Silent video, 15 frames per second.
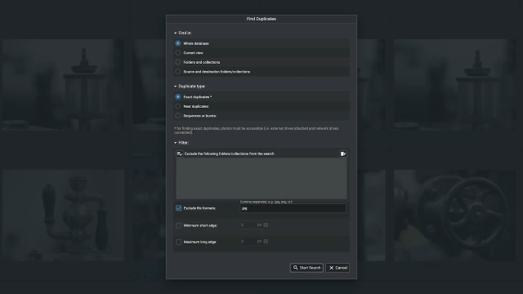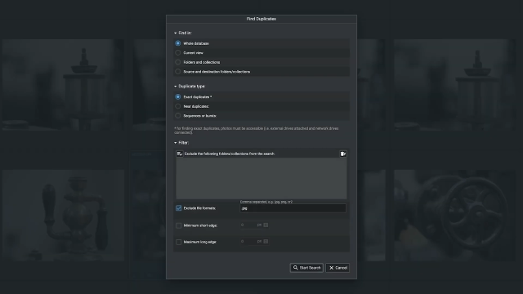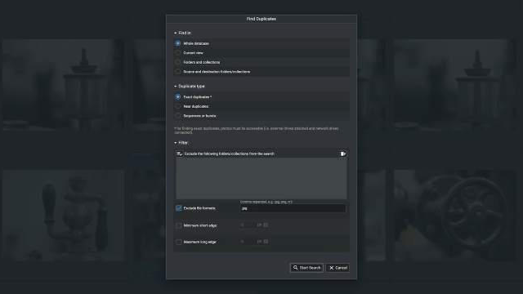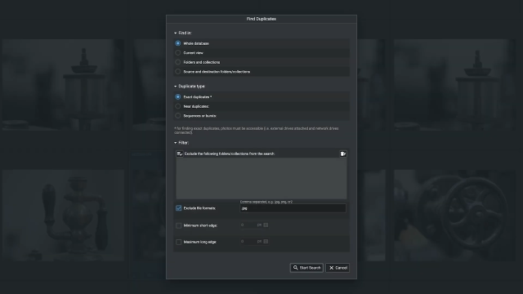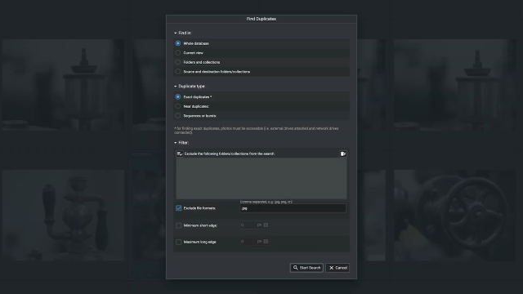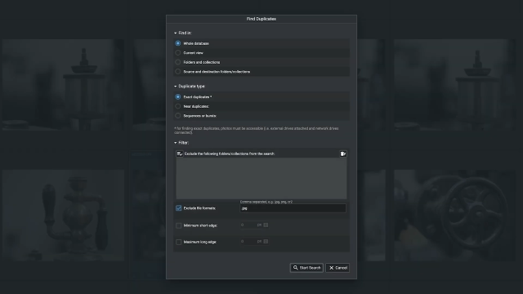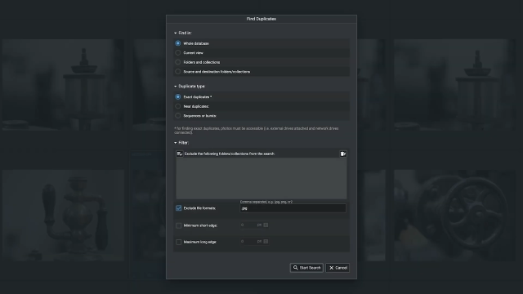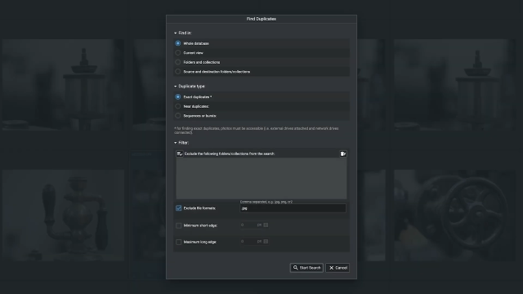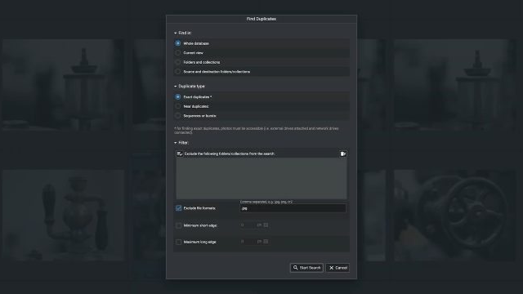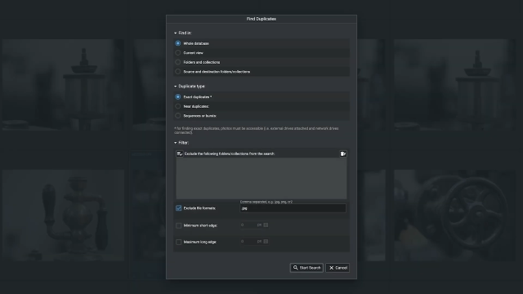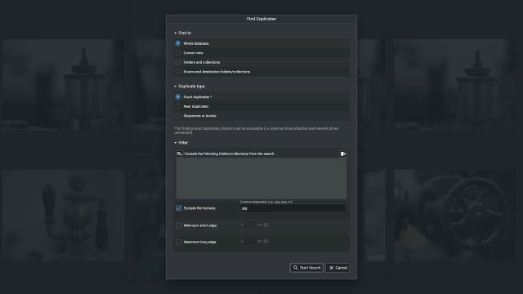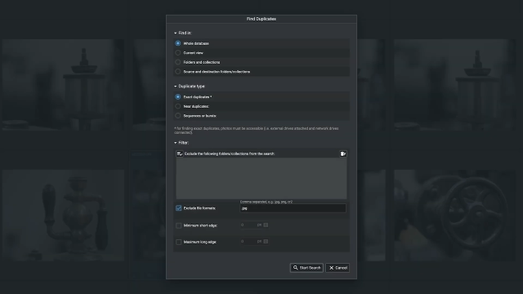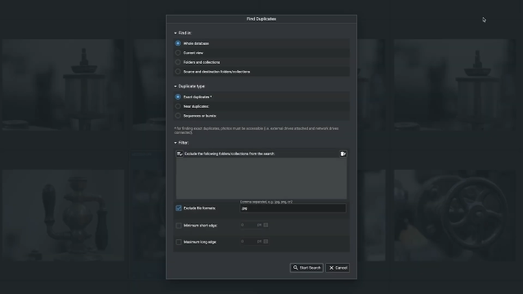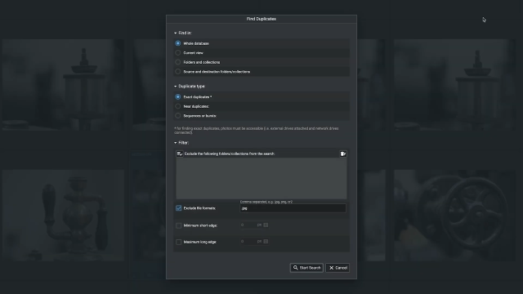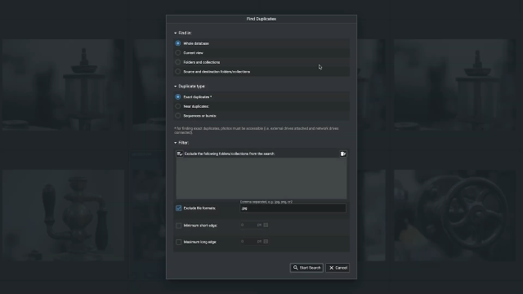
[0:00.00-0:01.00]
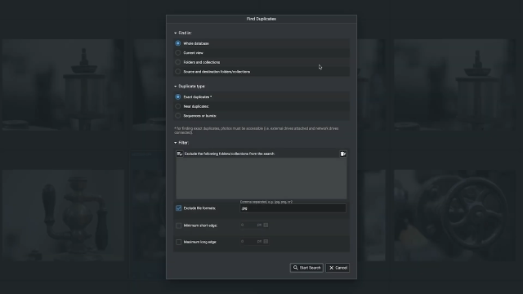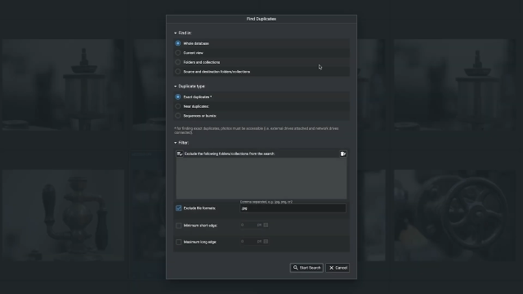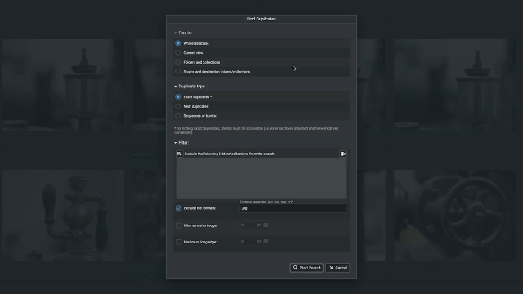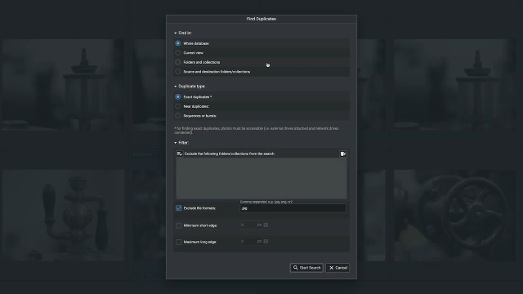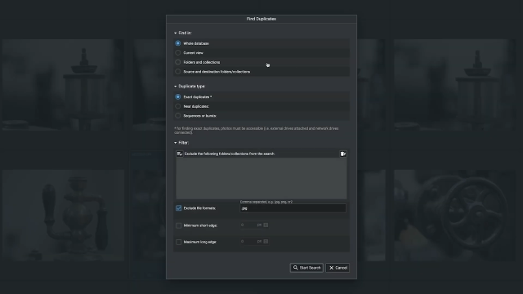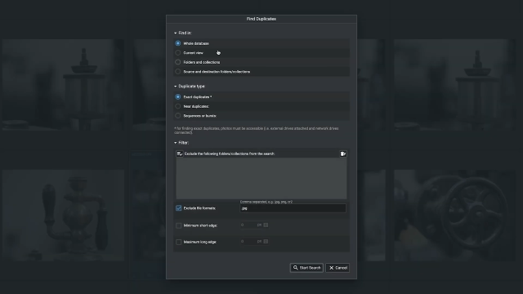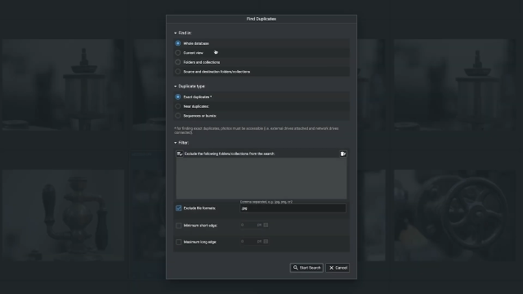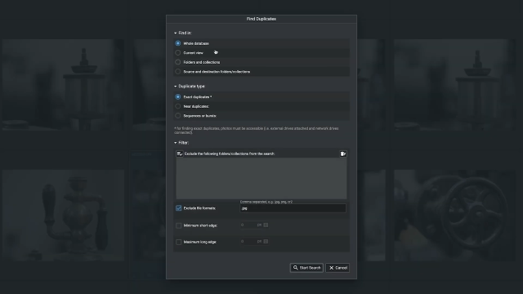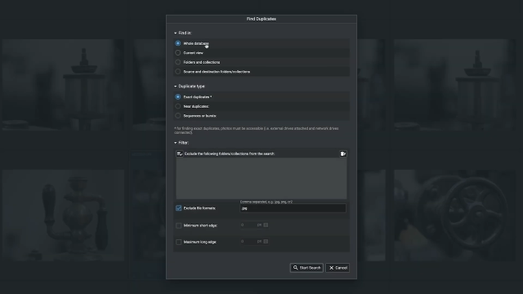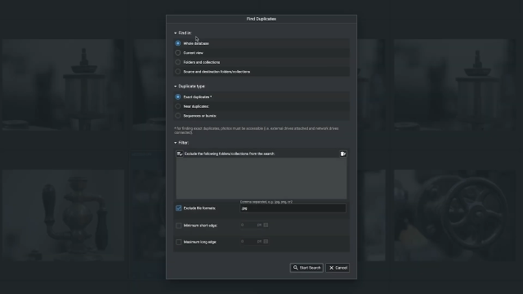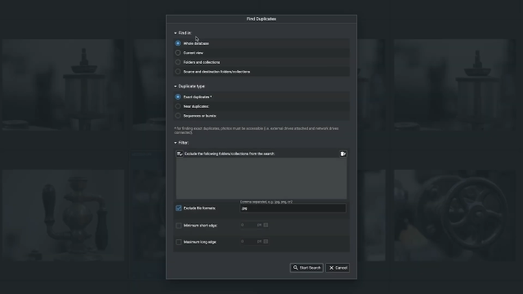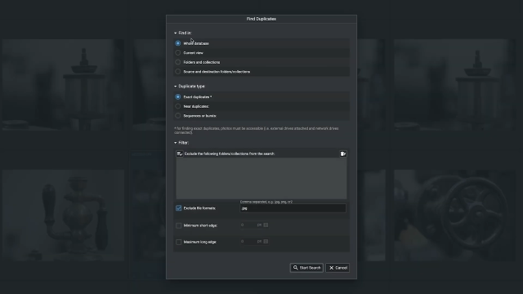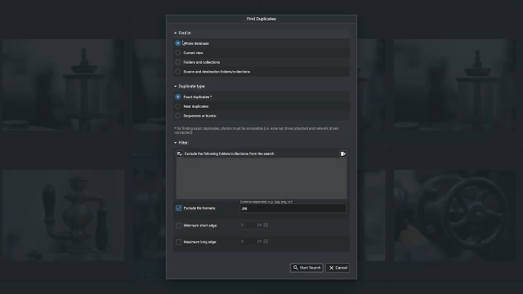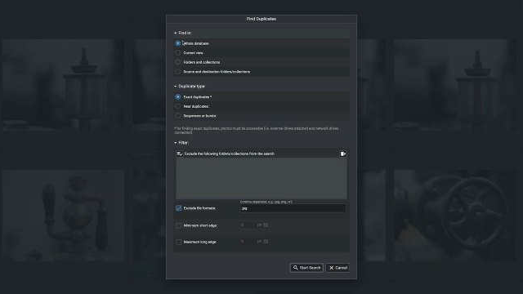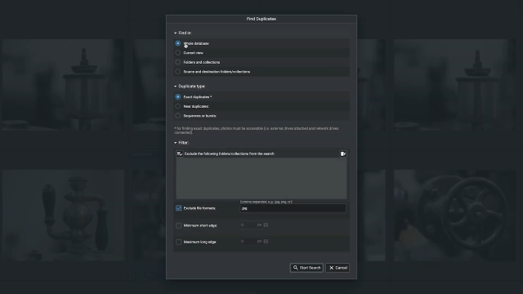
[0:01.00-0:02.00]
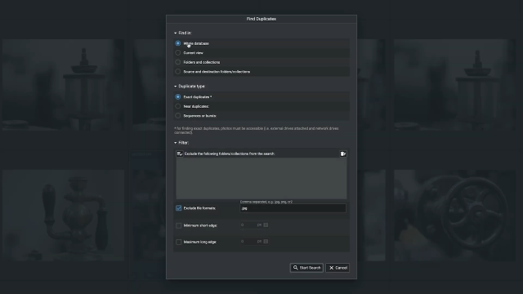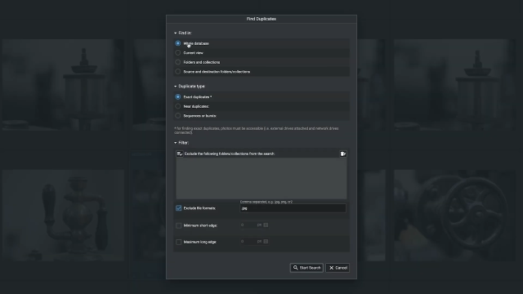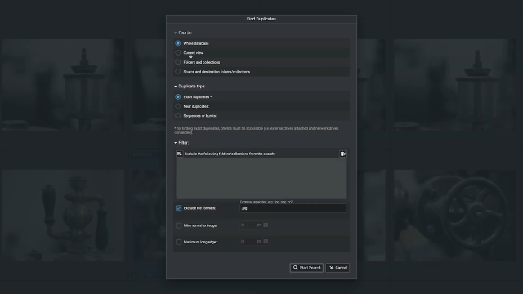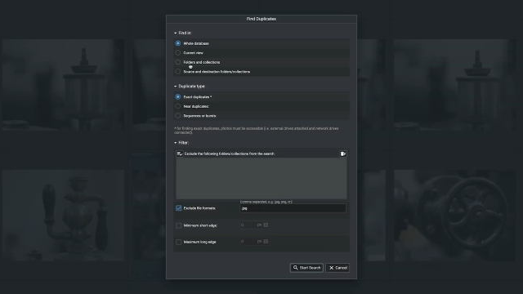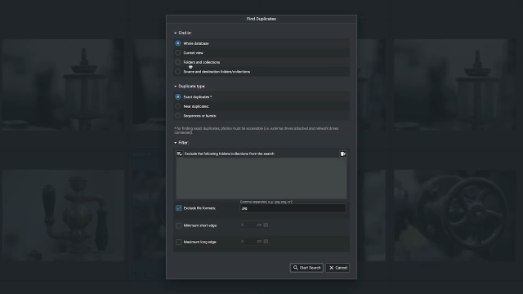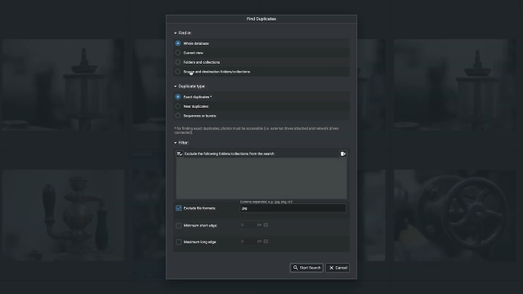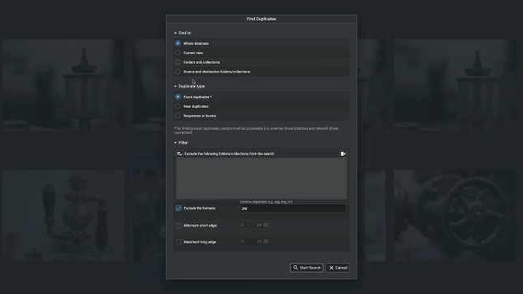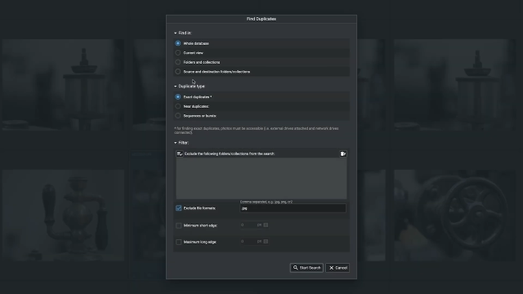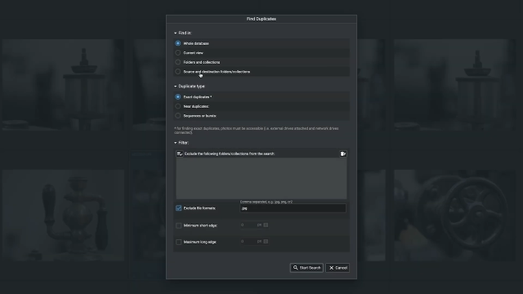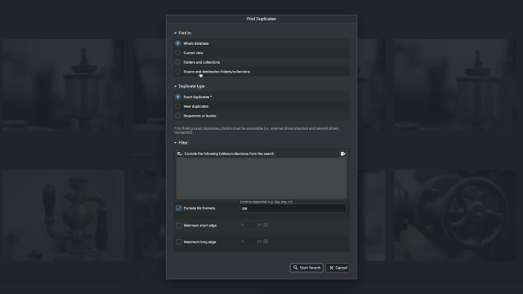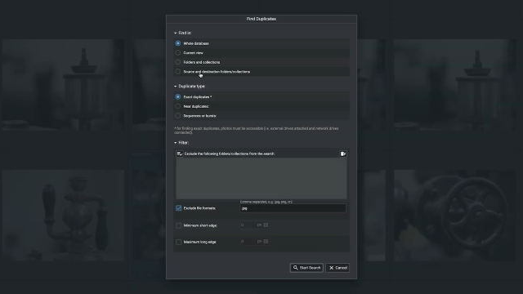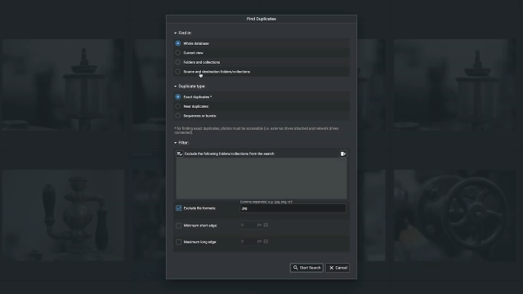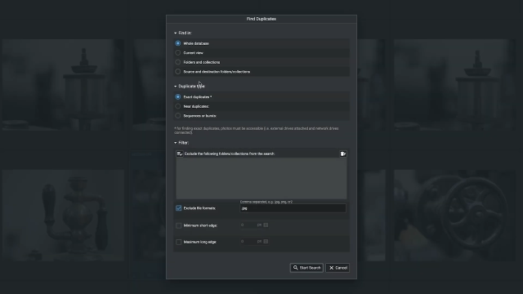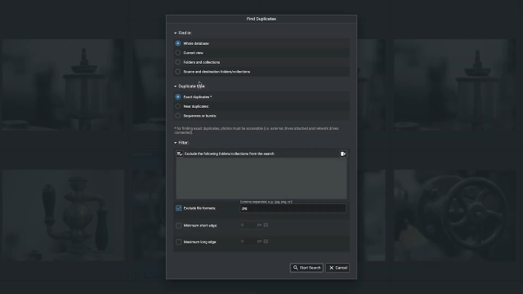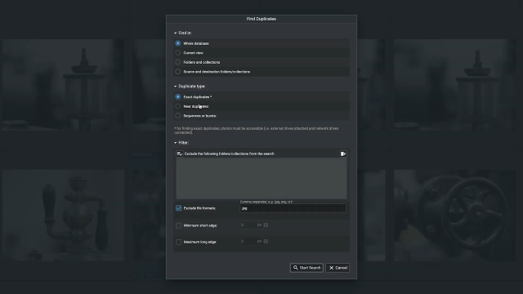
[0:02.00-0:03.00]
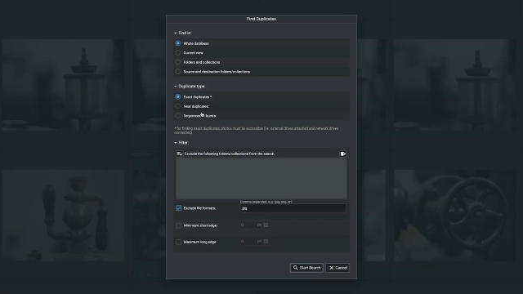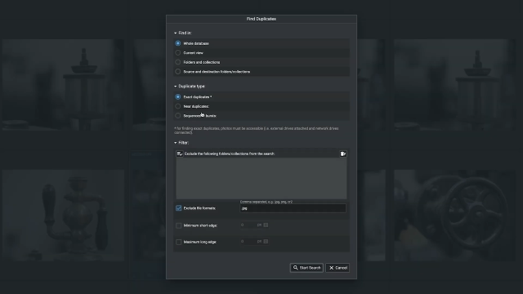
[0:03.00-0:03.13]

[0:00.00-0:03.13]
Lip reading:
[unreadable: no face in view]